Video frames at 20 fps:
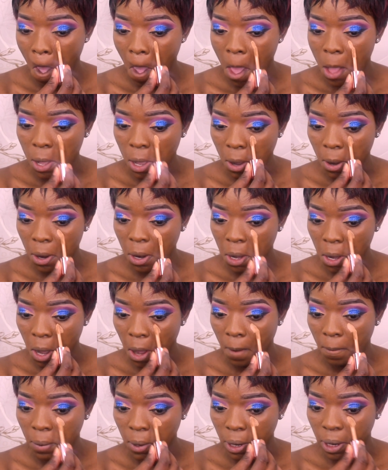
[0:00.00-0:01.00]
and I'm going
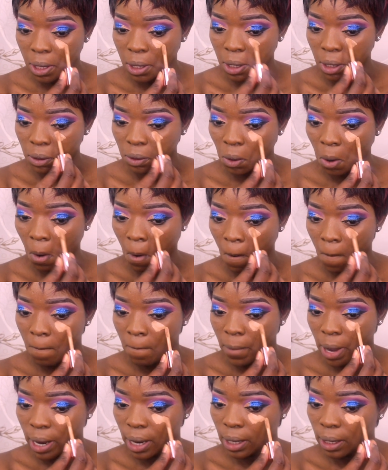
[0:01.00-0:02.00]
to apply that
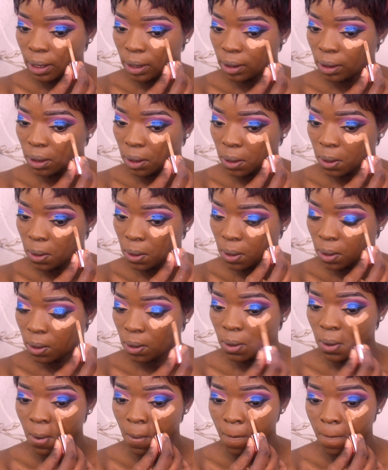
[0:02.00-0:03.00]
on
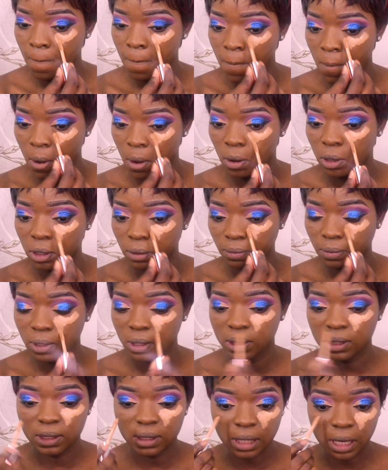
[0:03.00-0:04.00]
my the
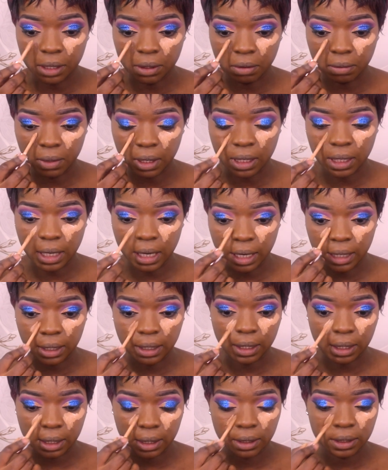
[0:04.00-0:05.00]
places that I normally
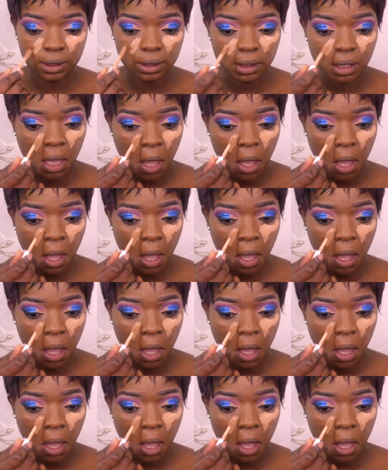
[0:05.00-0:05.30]
highlight.